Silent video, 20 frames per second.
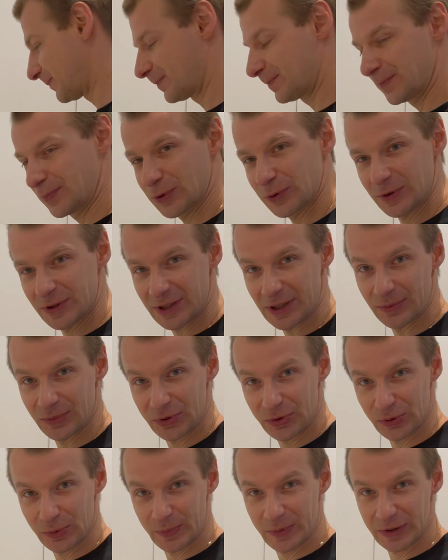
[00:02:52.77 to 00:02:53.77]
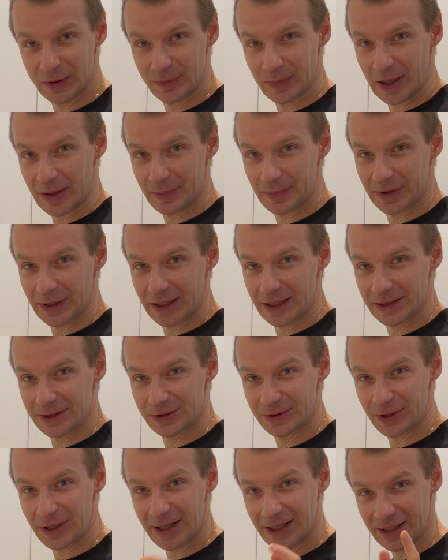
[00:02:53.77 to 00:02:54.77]
put some soup in my plate
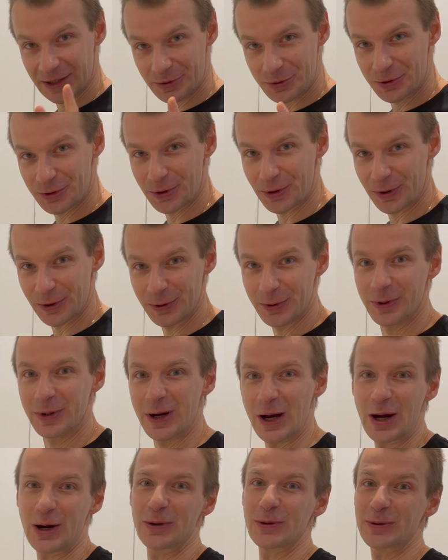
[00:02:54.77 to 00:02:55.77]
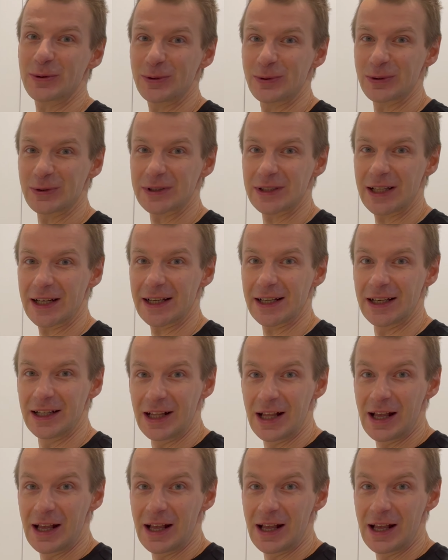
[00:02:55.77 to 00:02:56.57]
so I can show you how it looks like.